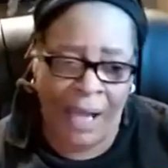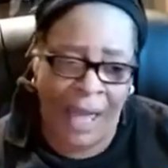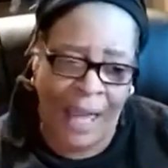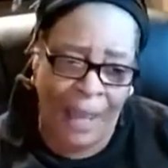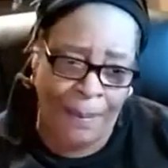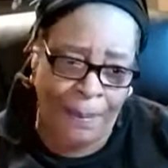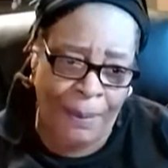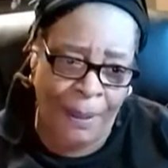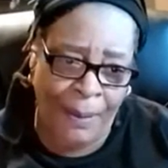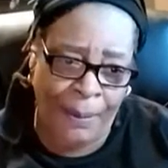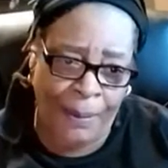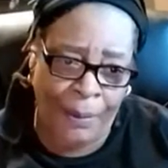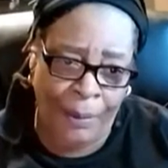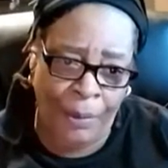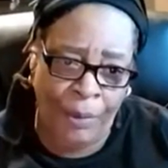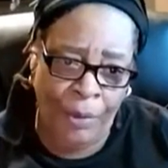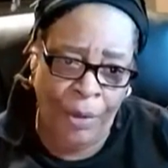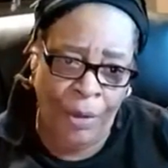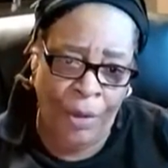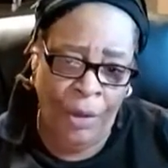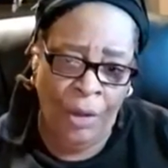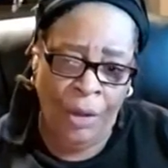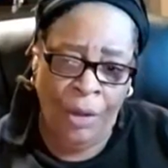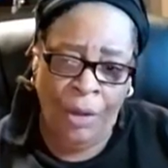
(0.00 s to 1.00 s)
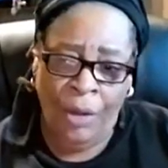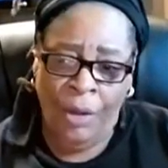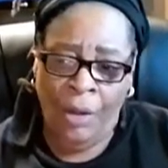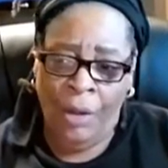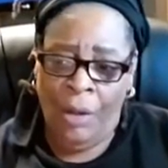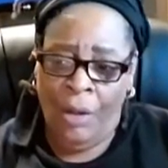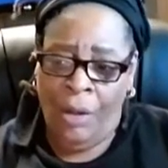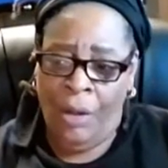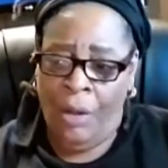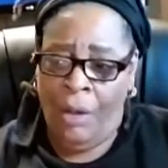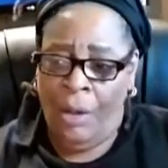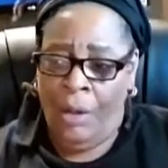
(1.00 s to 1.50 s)
black people
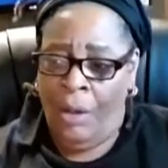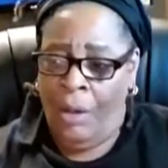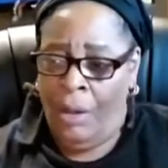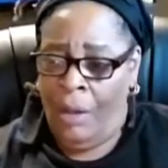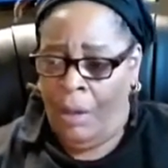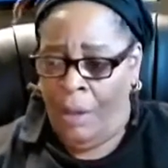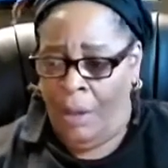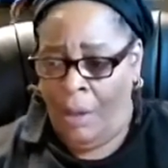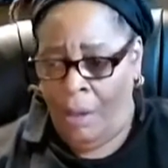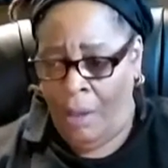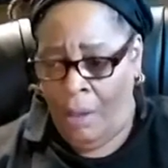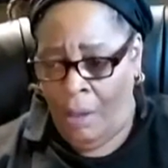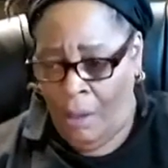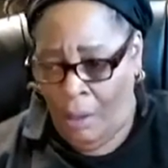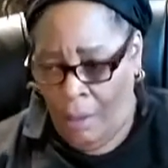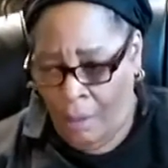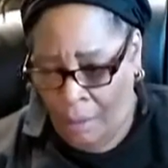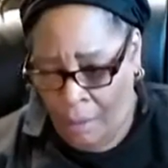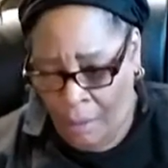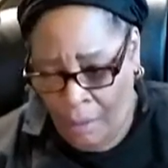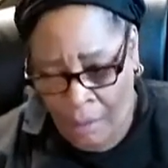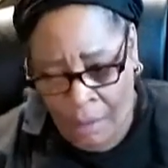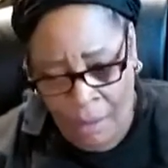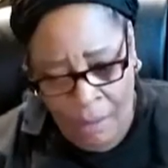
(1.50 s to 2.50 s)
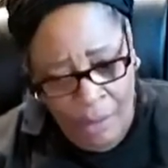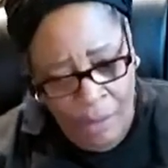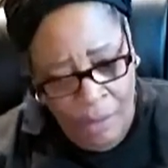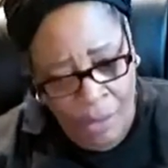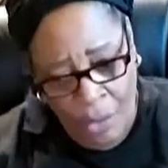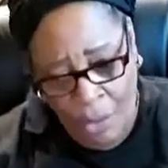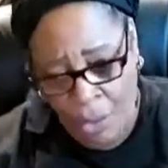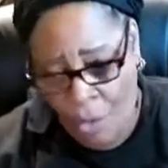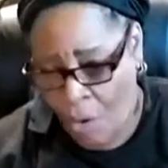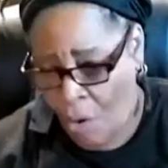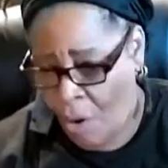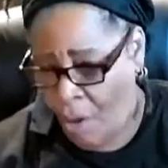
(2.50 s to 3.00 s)
uh,
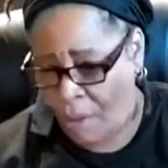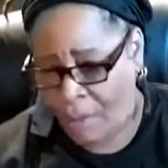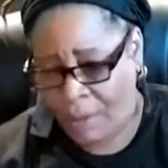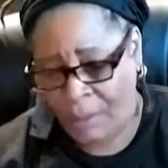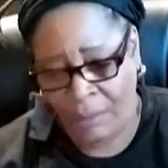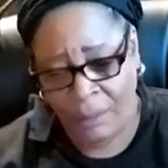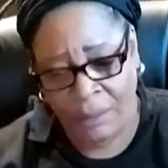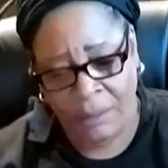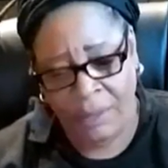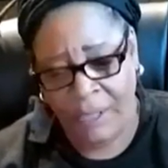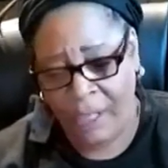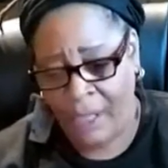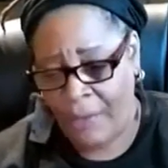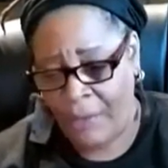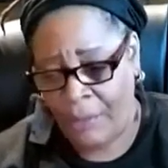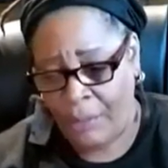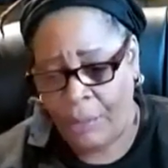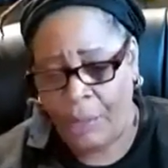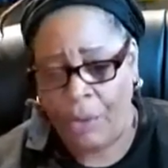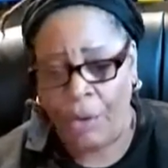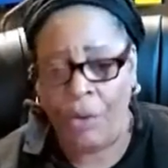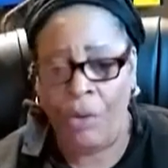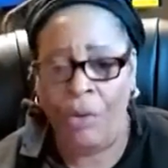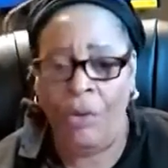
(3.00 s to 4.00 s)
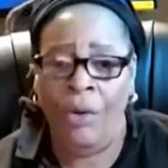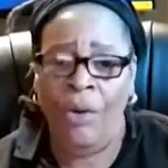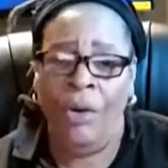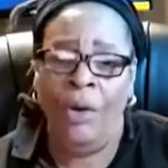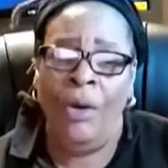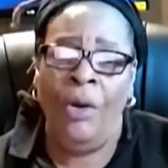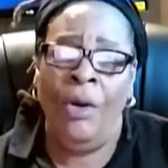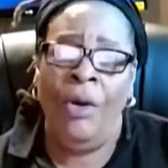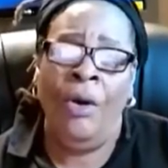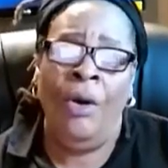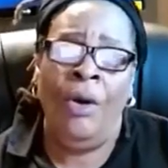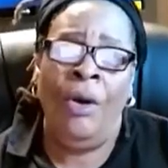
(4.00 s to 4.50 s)
on death row,
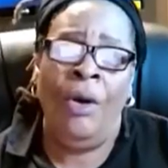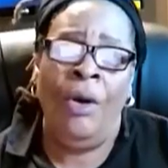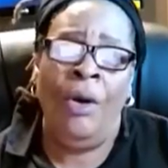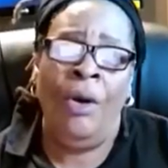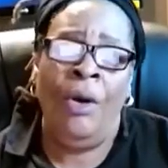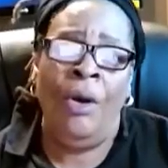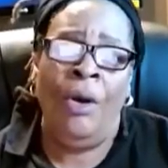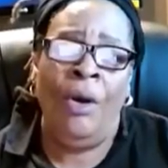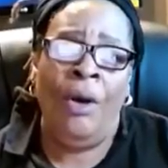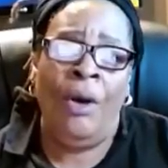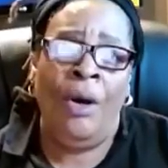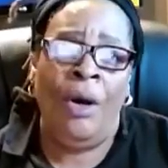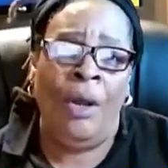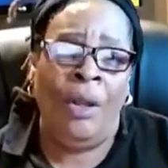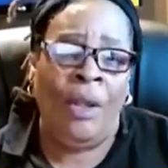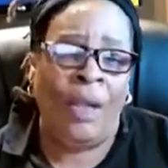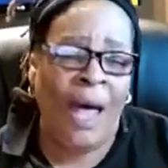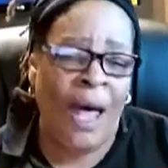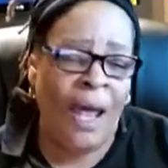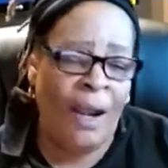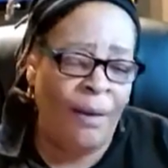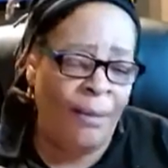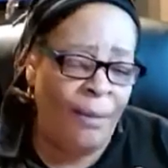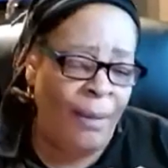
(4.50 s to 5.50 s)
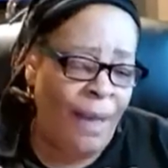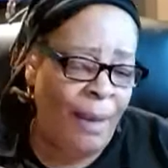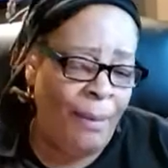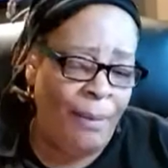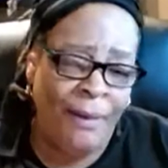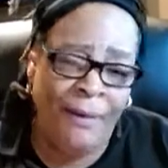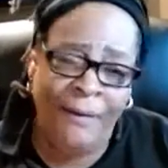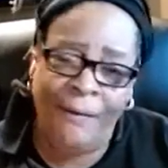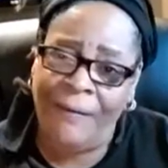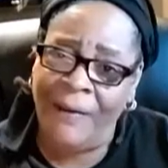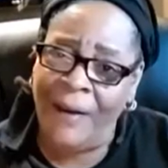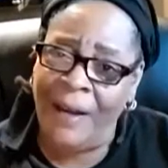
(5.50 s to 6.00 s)
a lot of them
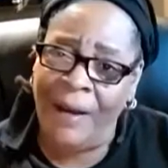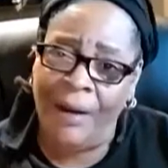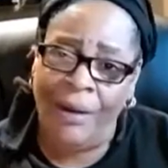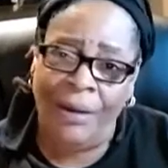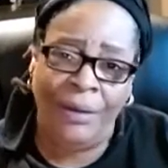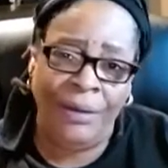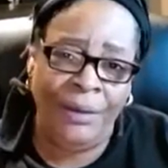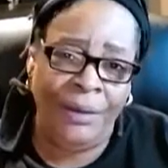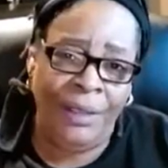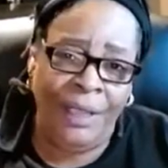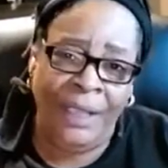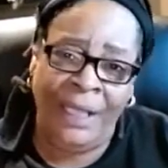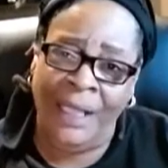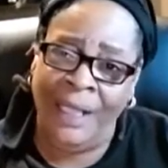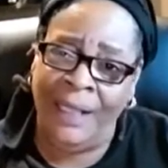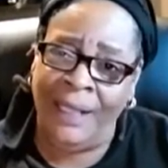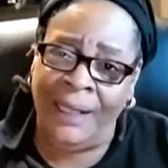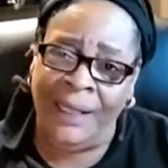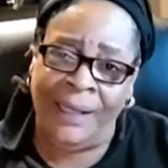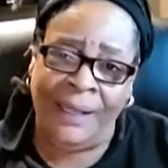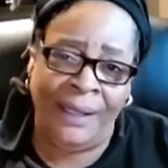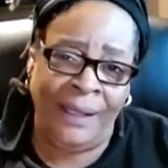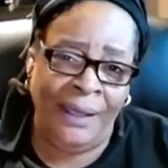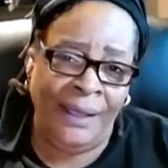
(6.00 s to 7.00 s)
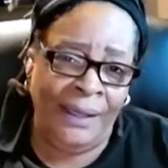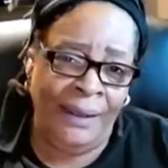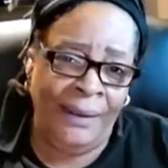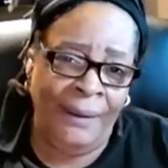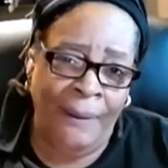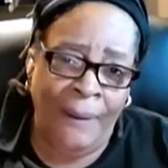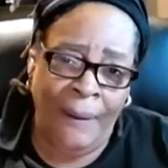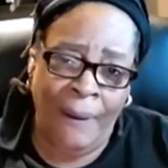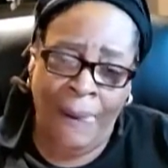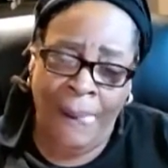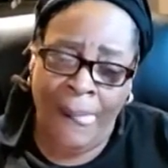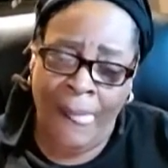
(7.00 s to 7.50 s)
have been found innocent.
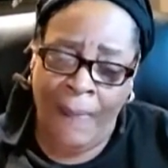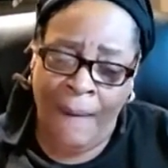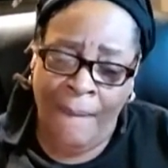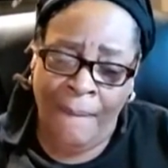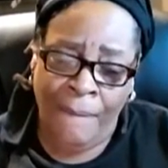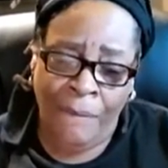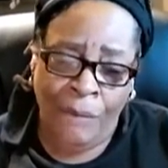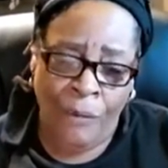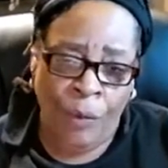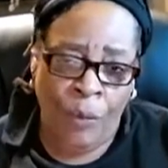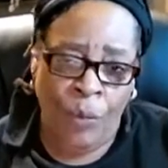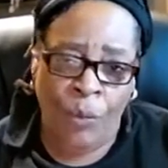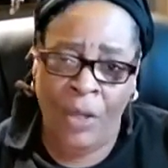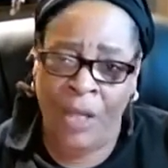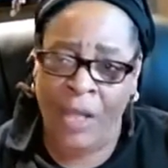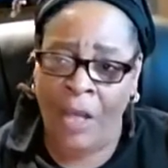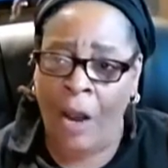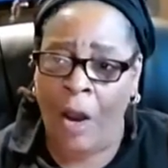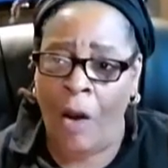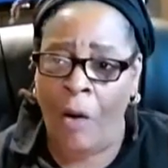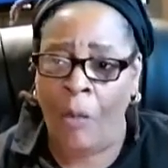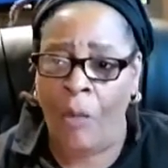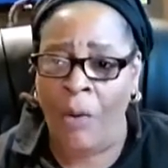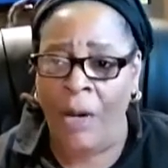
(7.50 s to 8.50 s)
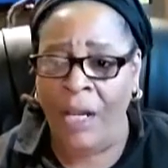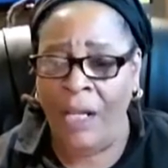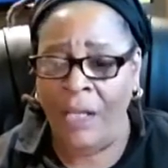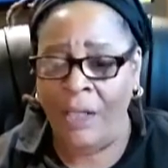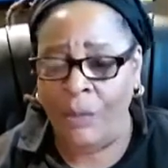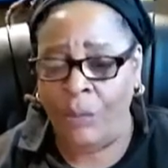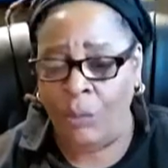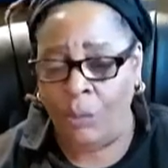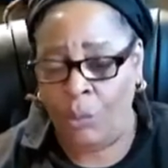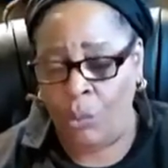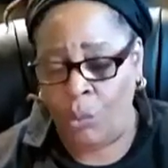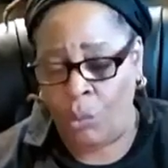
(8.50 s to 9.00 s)
We
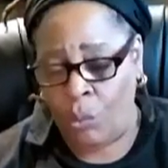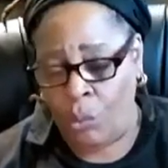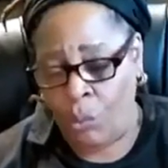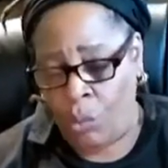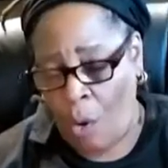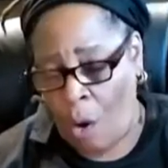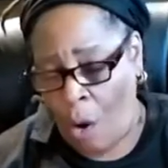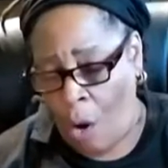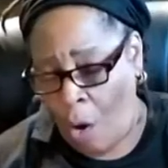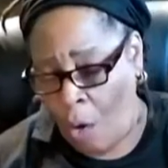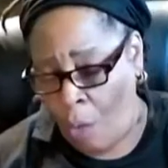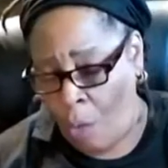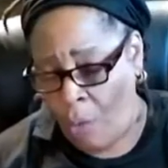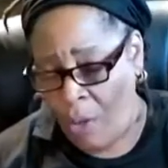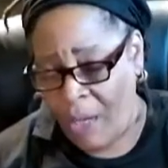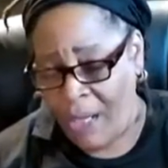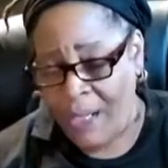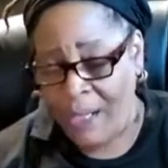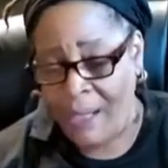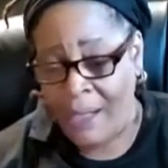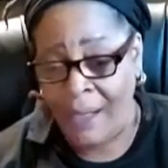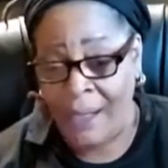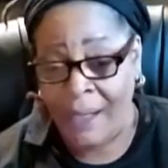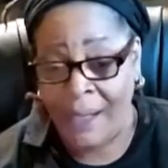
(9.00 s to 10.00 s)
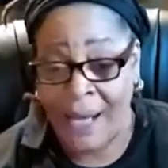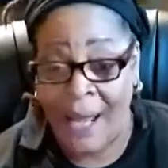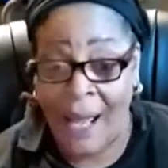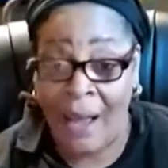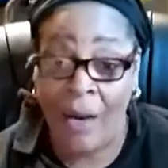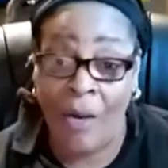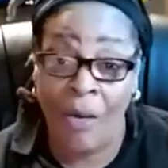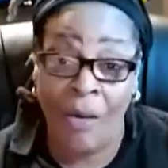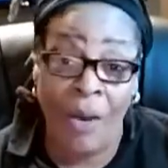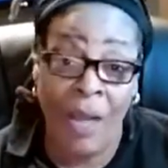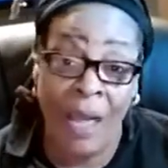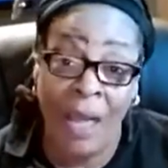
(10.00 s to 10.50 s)
always, already
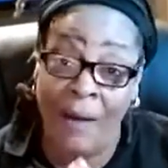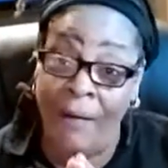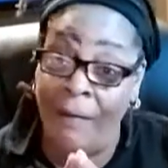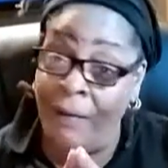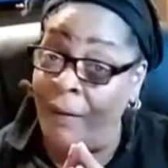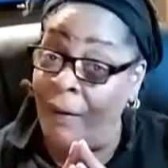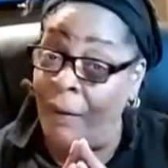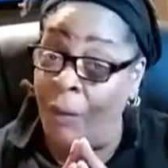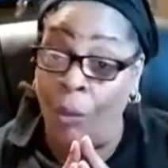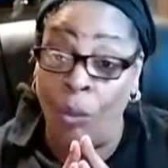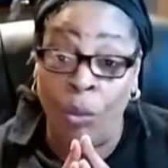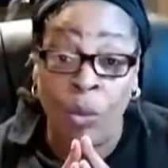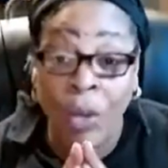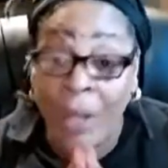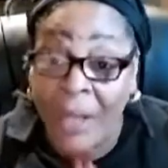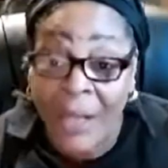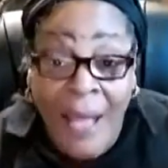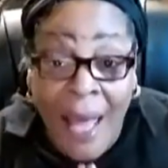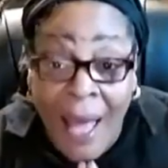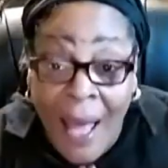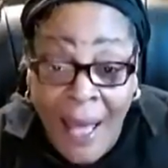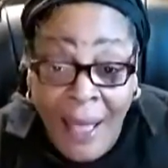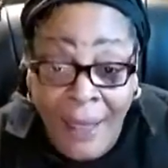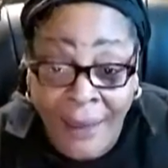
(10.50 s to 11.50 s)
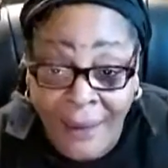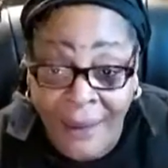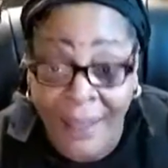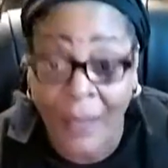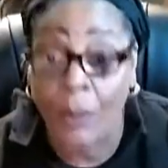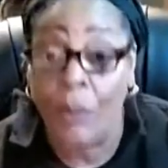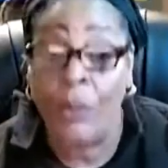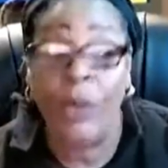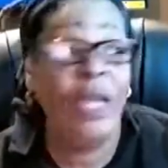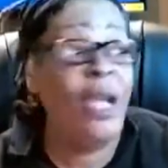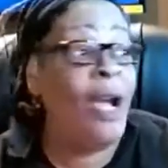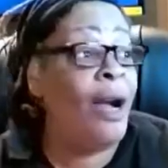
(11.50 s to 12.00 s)
now have realized
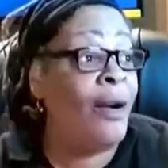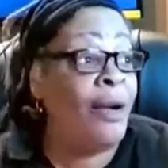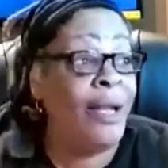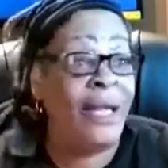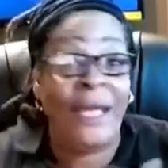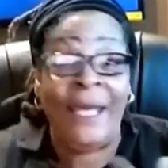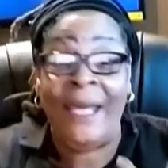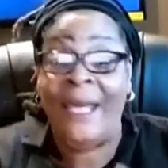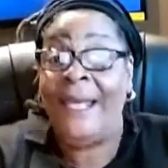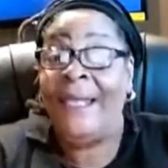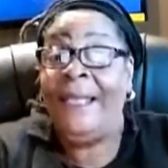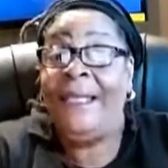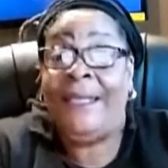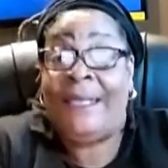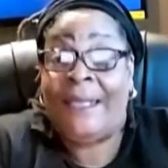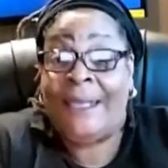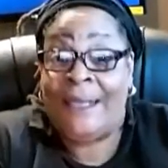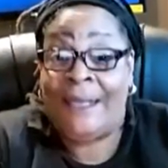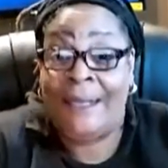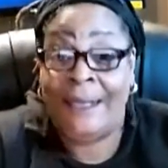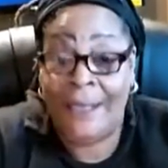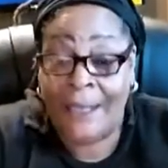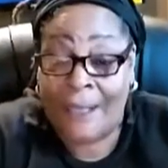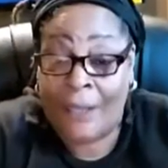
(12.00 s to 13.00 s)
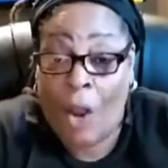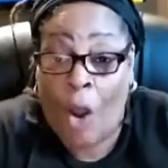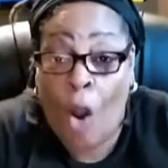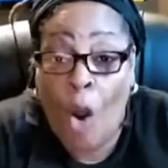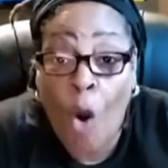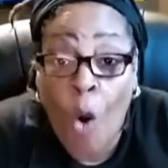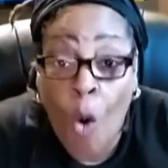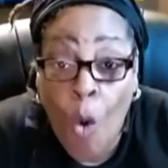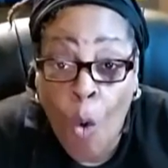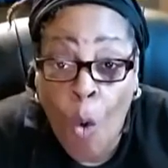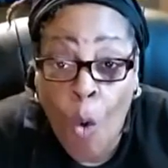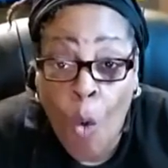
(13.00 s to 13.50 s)
that we are the engine, the
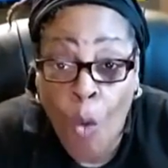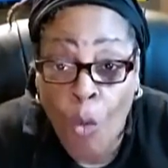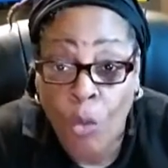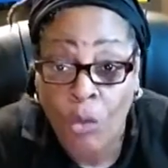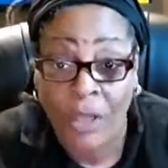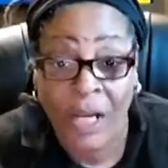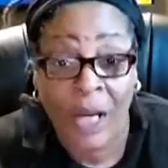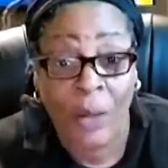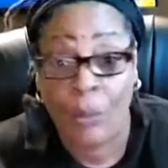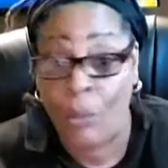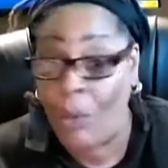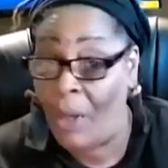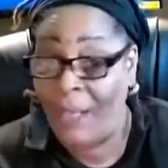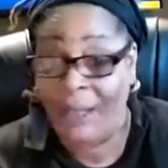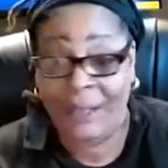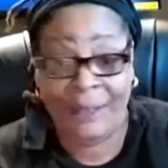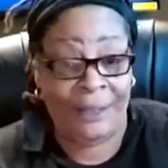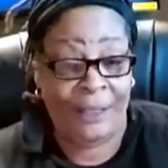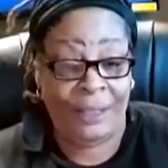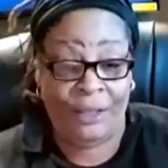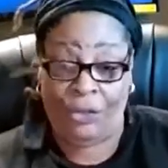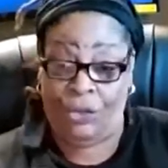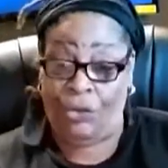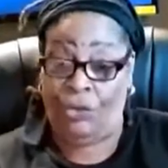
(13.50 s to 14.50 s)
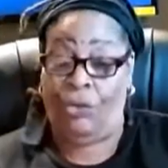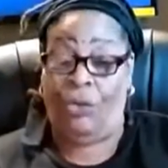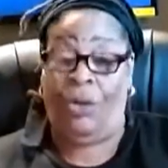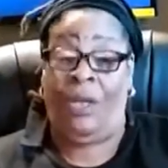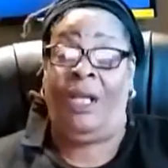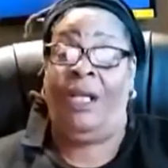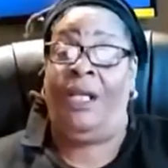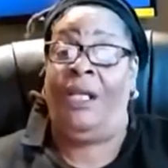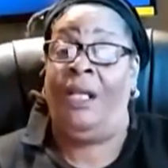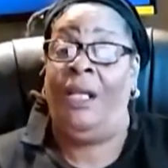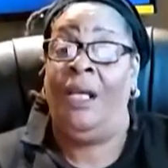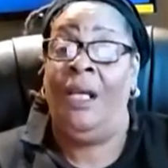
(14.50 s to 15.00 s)
coal that runs this
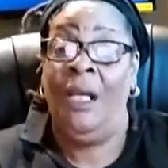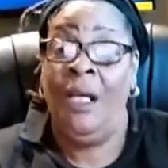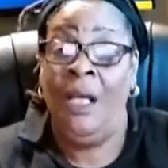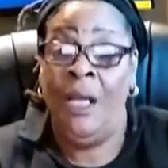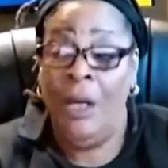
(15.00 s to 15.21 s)
train.